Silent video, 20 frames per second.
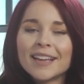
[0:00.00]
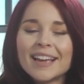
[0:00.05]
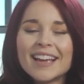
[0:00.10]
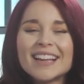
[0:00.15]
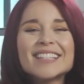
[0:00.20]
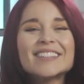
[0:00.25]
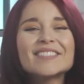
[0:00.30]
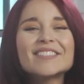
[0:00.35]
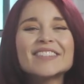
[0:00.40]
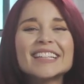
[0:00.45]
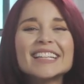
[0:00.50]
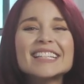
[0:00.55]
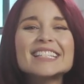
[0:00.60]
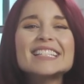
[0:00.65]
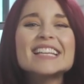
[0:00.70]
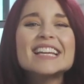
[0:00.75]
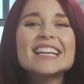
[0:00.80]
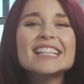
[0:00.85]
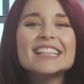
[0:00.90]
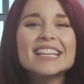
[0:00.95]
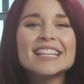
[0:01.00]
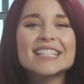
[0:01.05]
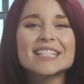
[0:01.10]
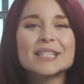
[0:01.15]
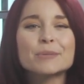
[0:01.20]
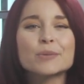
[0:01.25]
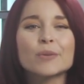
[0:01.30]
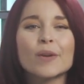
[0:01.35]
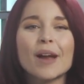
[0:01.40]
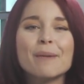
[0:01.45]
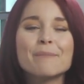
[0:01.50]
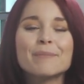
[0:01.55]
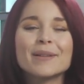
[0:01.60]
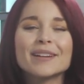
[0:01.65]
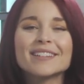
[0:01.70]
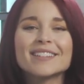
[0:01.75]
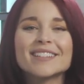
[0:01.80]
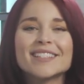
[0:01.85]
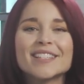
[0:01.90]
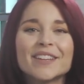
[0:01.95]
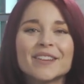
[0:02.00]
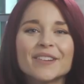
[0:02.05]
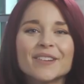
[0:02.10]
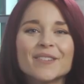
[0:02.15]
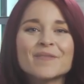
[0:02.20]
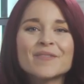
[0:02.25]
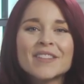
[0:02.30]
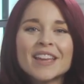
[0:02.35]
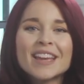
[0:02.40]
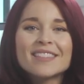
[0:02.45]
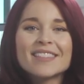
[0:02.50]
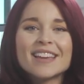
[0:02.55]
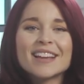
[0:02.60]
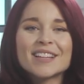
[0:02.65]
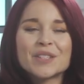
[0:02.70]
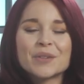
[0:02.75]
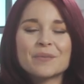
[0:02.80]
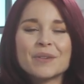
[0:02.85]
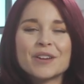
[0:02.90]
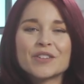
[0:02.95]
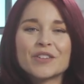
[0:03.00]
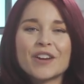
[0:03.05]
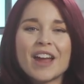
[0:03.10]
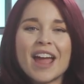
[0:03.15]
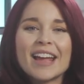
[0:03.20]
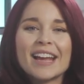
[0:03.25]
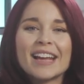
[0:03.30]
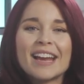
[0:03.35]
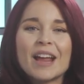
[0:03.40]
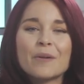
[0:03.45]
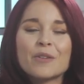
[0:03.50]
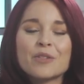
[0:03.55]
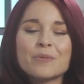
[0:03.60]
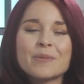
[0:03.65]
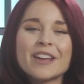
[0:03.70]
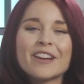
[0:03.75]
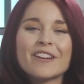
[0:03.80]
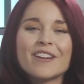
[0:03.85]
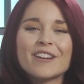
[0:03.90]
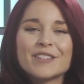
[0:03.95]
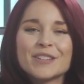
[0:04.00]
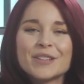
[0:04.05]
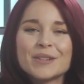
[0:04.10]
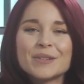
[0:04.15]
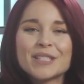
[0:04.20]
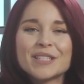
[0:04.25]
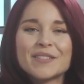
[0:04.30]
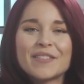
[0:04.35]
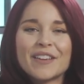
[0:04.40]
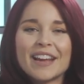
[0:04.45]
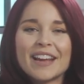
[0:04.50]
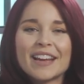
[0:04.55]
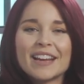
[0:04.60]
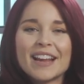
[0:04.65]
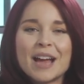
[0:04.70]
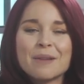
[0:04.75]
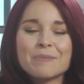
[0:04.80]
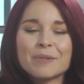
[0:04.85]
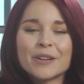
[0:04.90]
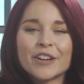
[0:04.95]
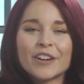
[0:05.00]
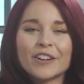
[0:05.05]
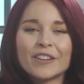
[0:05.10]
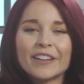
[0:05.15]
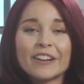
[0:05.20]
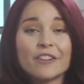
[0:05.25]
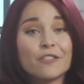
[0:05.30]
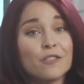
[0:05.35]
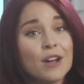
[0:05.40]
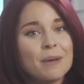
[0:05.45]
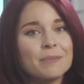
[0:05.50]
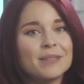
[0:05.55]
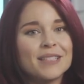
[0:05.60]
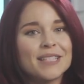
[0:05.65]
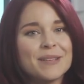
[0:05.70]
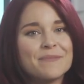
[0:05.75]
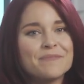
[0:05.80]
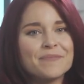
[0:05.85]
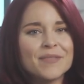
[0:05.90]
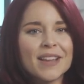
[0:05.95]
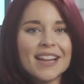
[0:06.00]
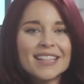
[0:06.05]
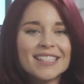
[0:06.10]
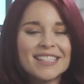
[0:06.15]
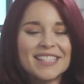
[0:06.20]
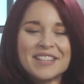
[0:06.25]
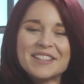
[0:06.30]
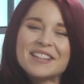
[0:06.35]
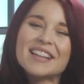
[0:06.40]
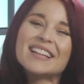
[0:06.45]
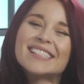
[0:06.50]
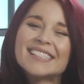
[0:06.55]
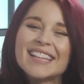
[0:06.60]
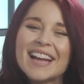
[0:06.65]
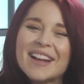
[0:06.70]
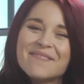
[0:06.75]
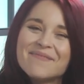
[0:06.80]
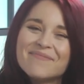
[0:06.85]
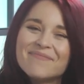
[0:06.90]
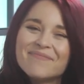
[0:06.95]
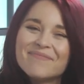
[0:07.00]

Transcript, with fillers: And don't forget to hit that subscribe button too. Thanks so much for hanging out with me here on Newsfeed. I'm your girl, Erin Robinson, and I'll see you next time.